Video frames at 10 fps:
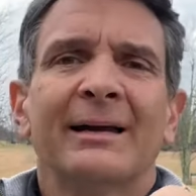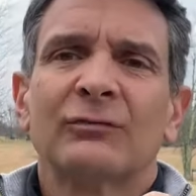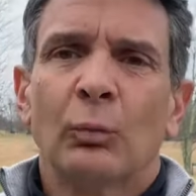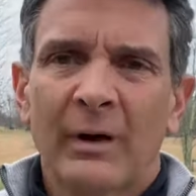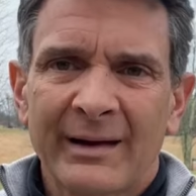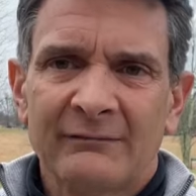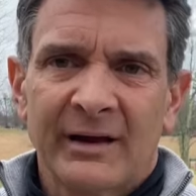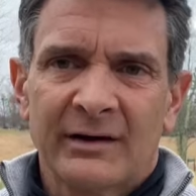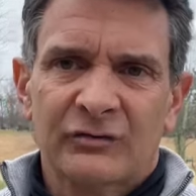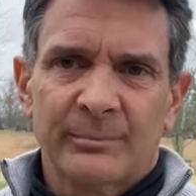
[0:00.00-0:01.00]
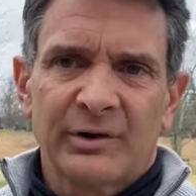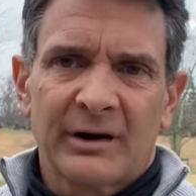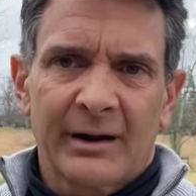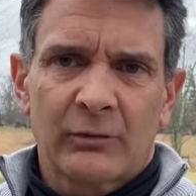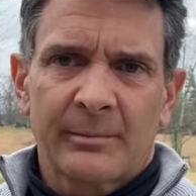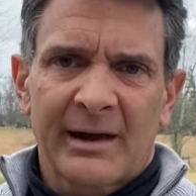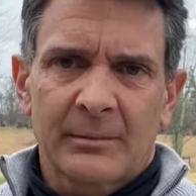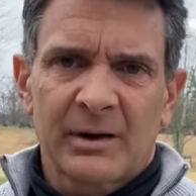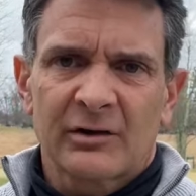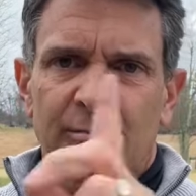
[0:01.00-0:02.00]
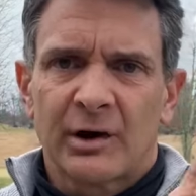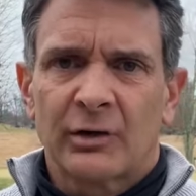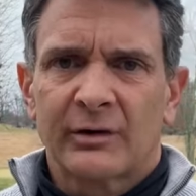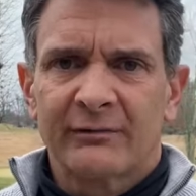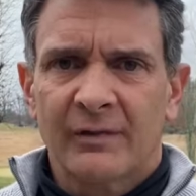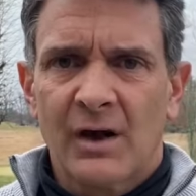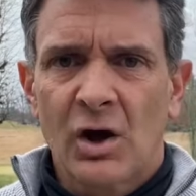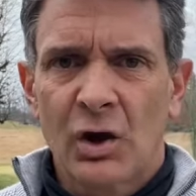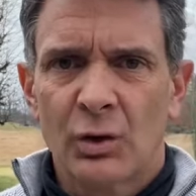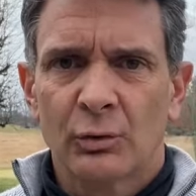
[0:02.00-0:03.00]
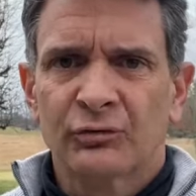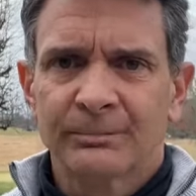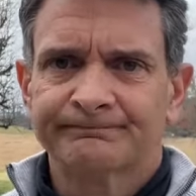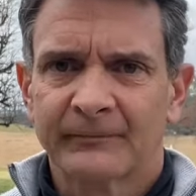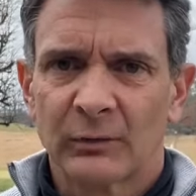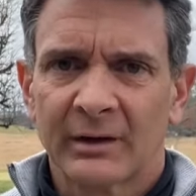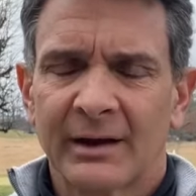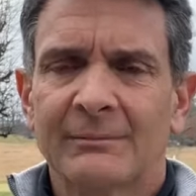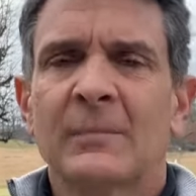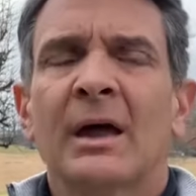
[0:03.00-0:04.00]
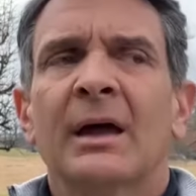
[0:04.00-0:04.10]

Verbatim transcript: that's one advantage of putting out with a backpack spray or even the hose, okay,